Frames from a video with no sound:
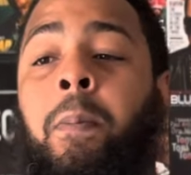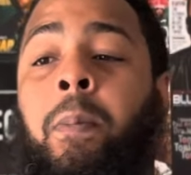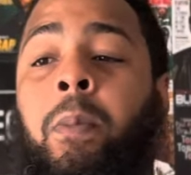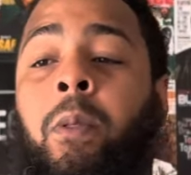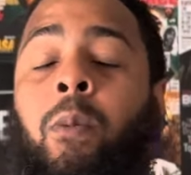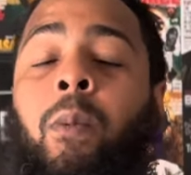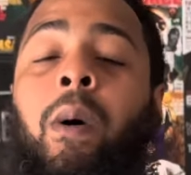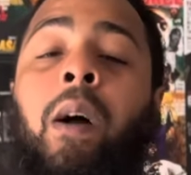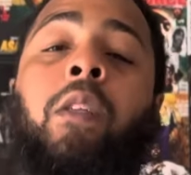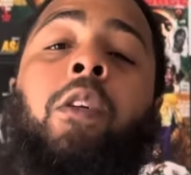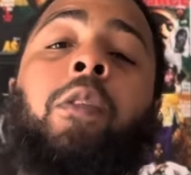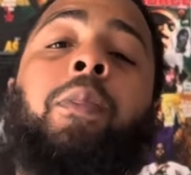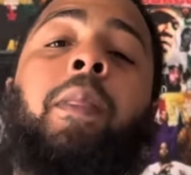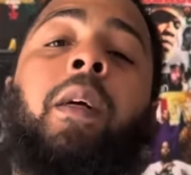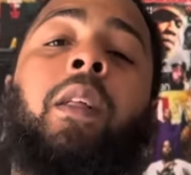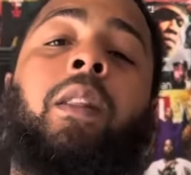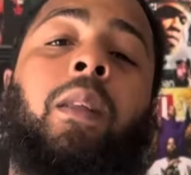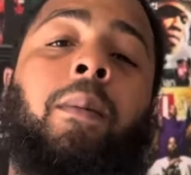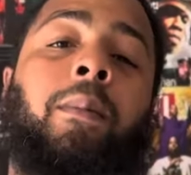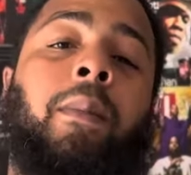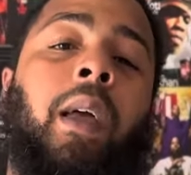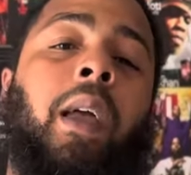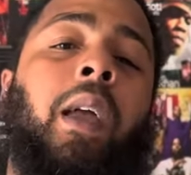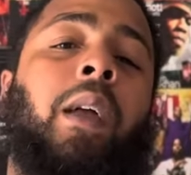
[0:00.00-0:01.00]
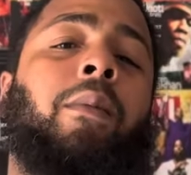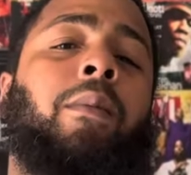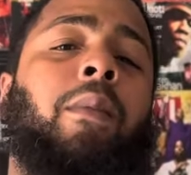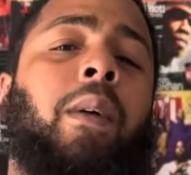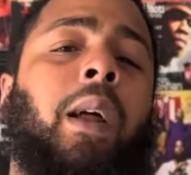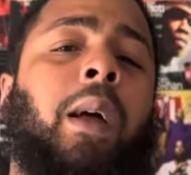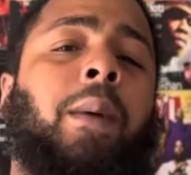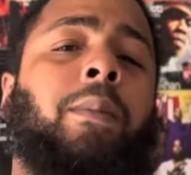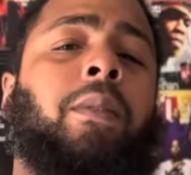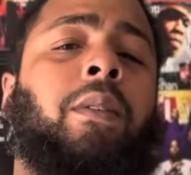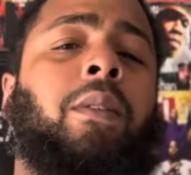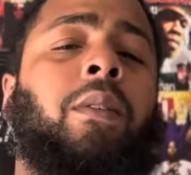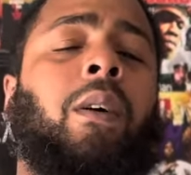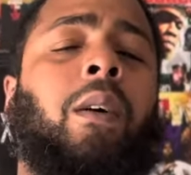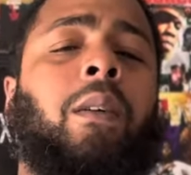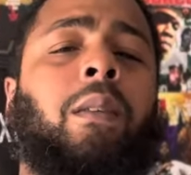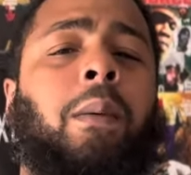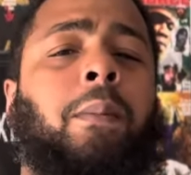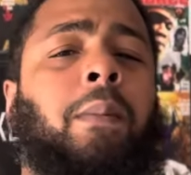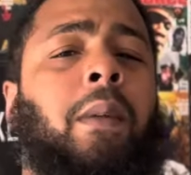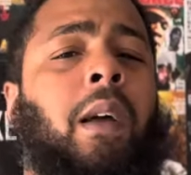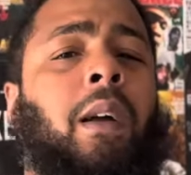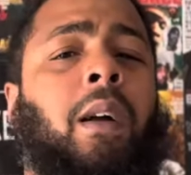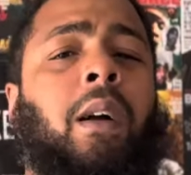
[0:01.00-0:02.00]
Why you think them Arabs and all
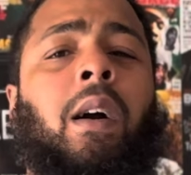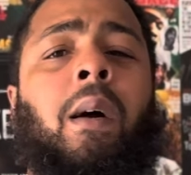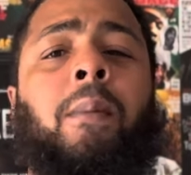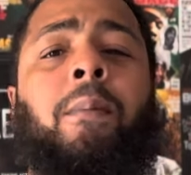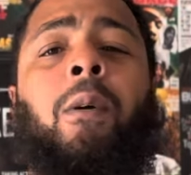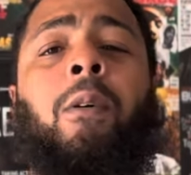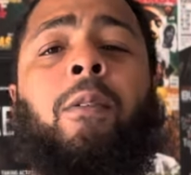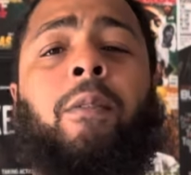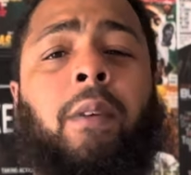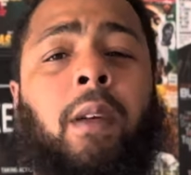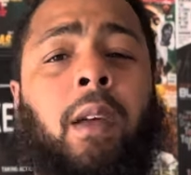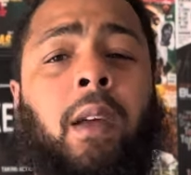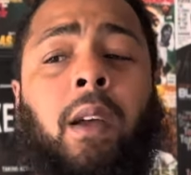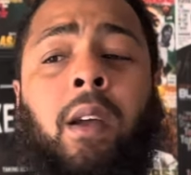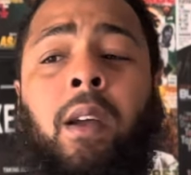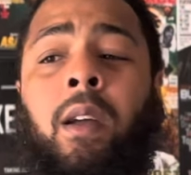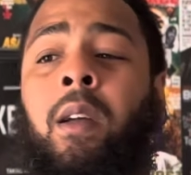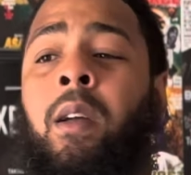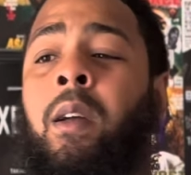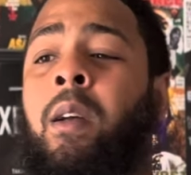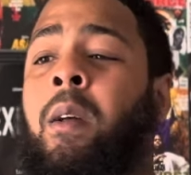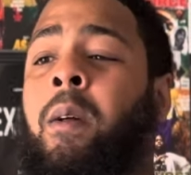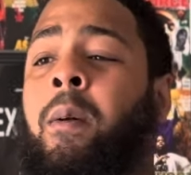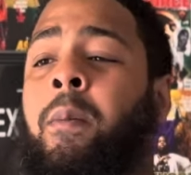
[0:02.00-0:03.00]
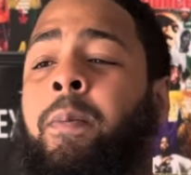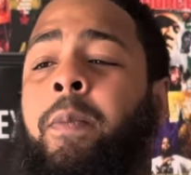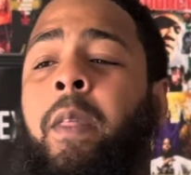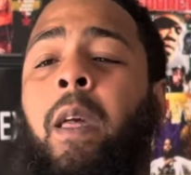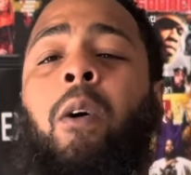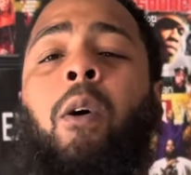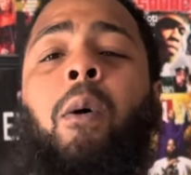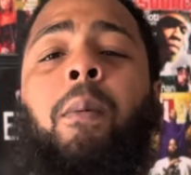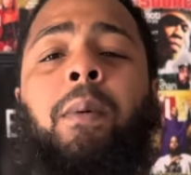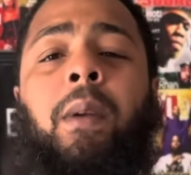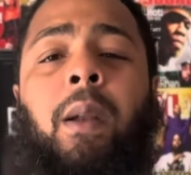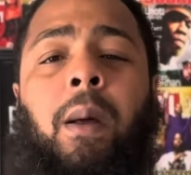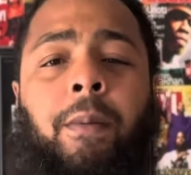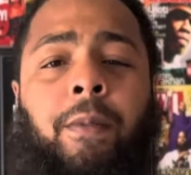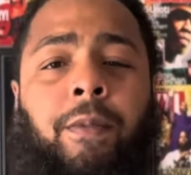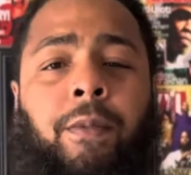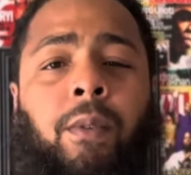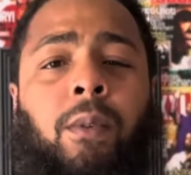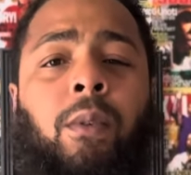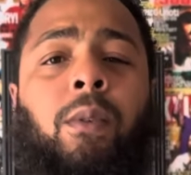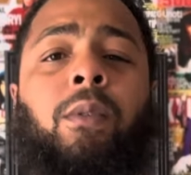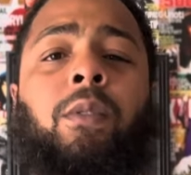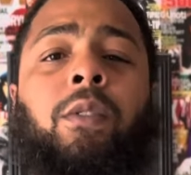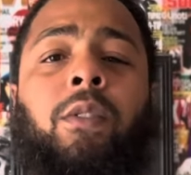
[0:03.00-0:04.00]
them that come over here, they opened up
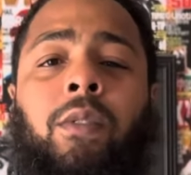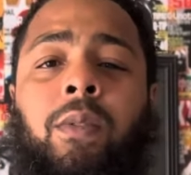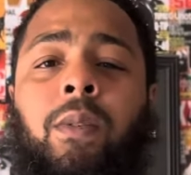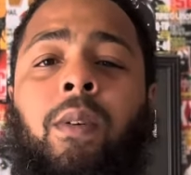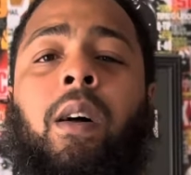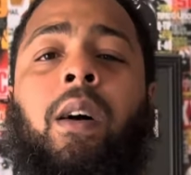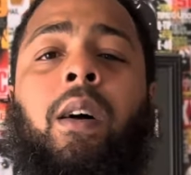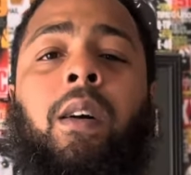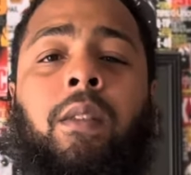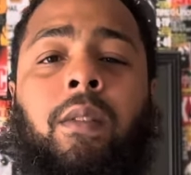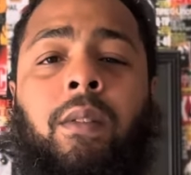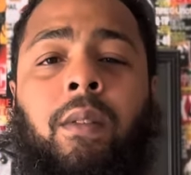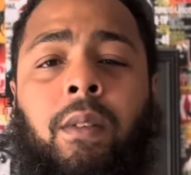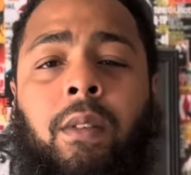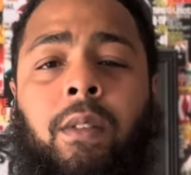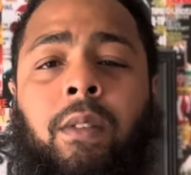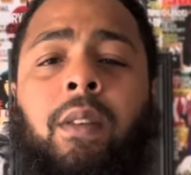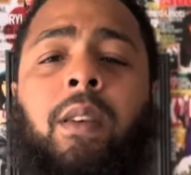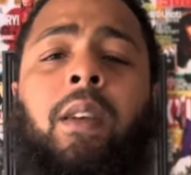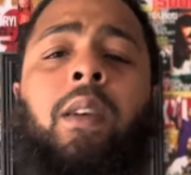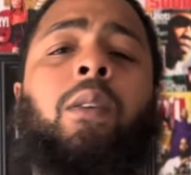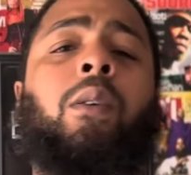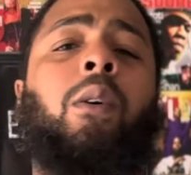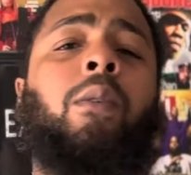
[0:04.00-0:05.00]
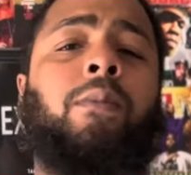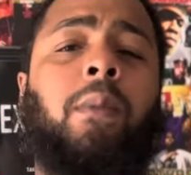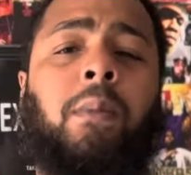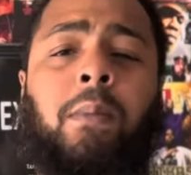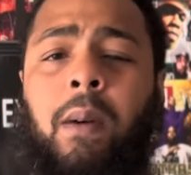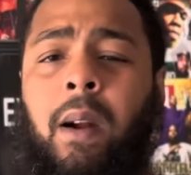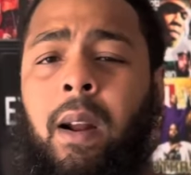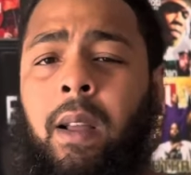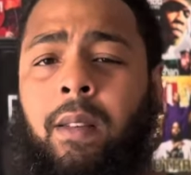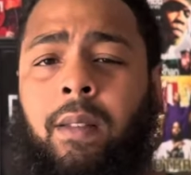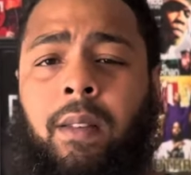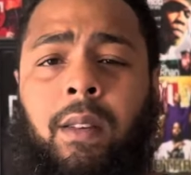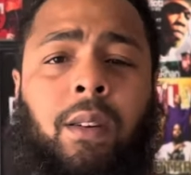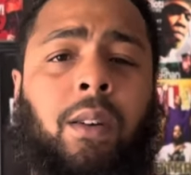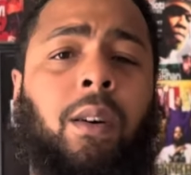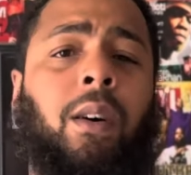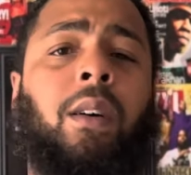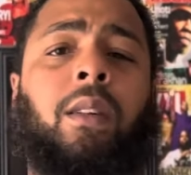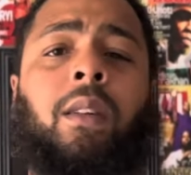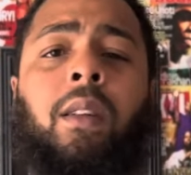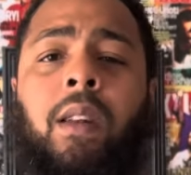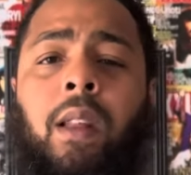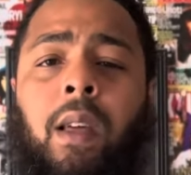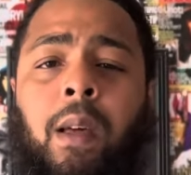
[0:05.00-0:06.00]
food trucks, chicken over rice and
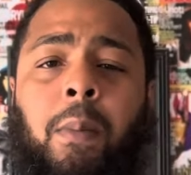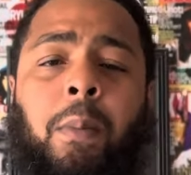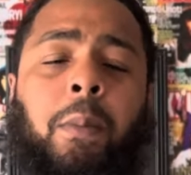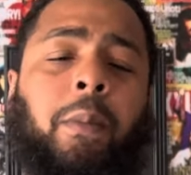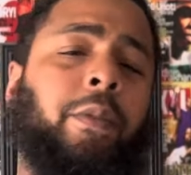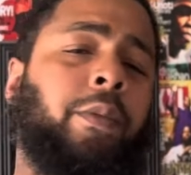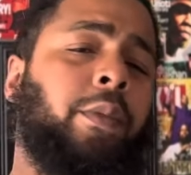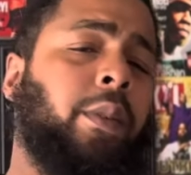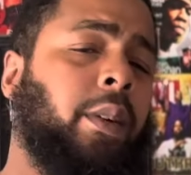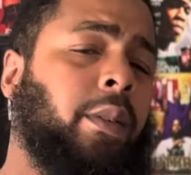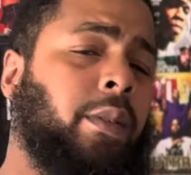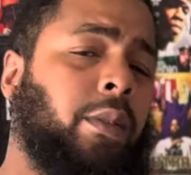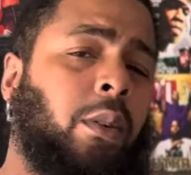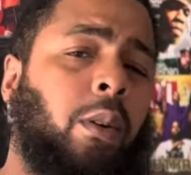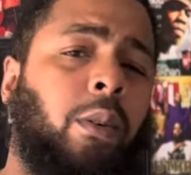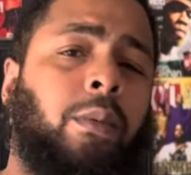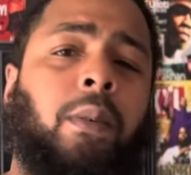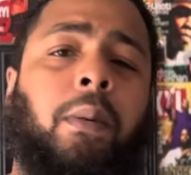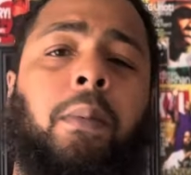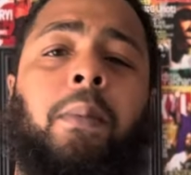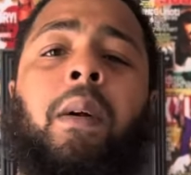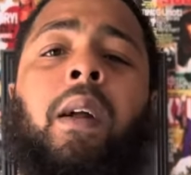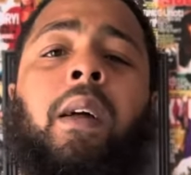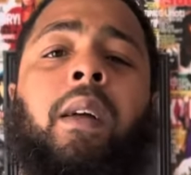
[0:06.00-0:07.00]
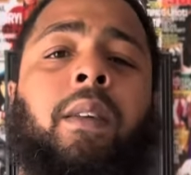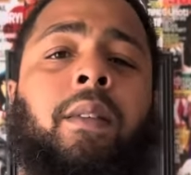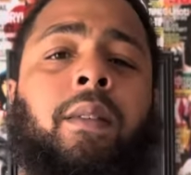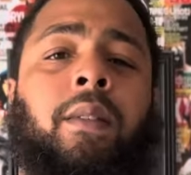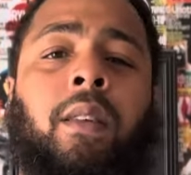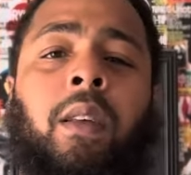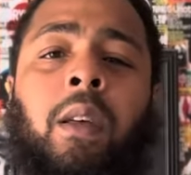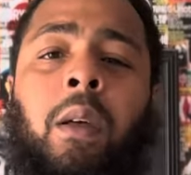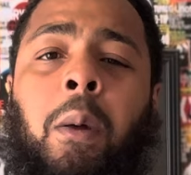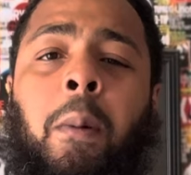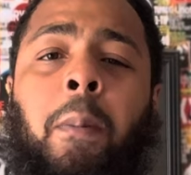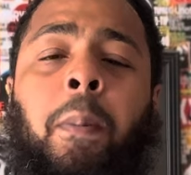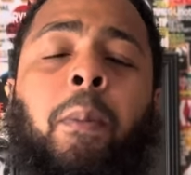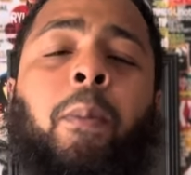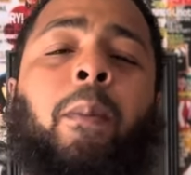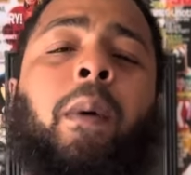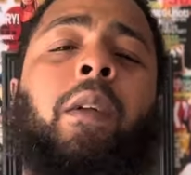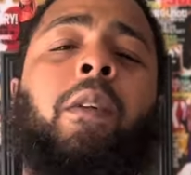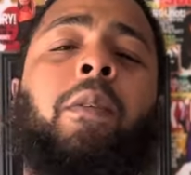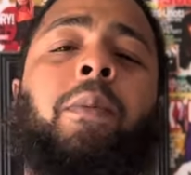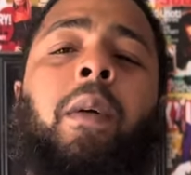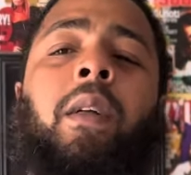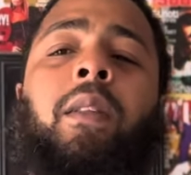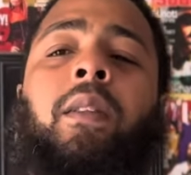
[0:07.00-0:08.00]
all of that, fish over rice. Why
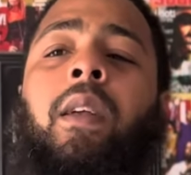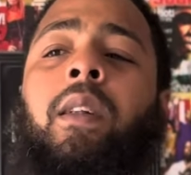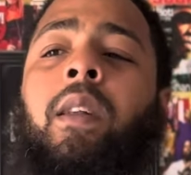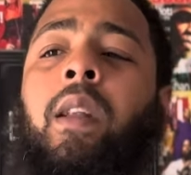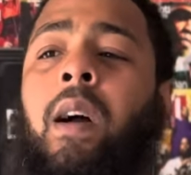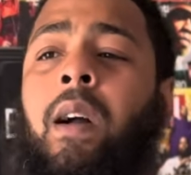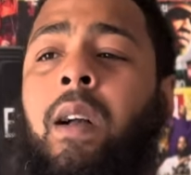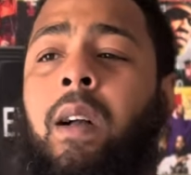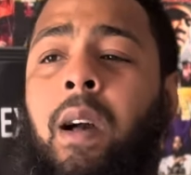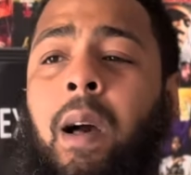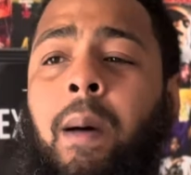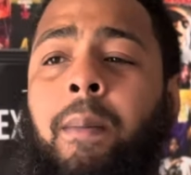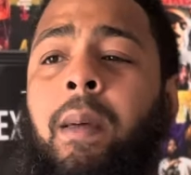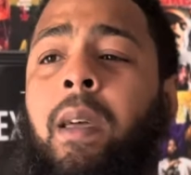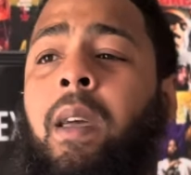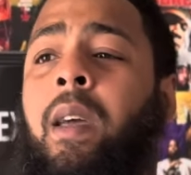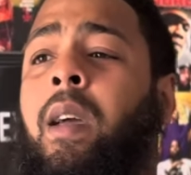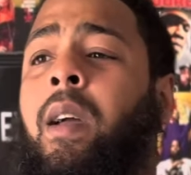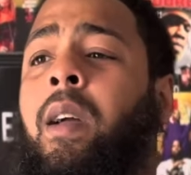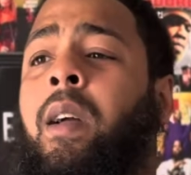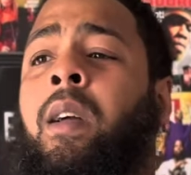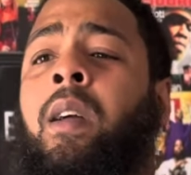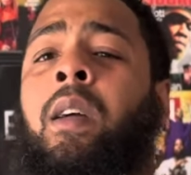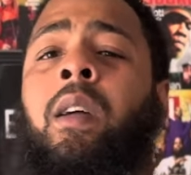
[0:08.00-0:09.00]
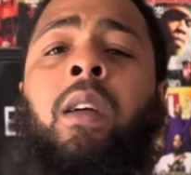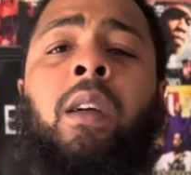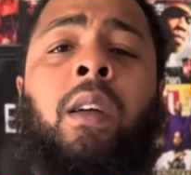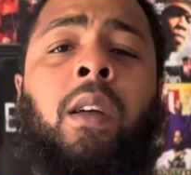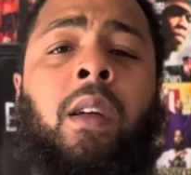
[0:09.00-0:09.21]
do you think they not coming here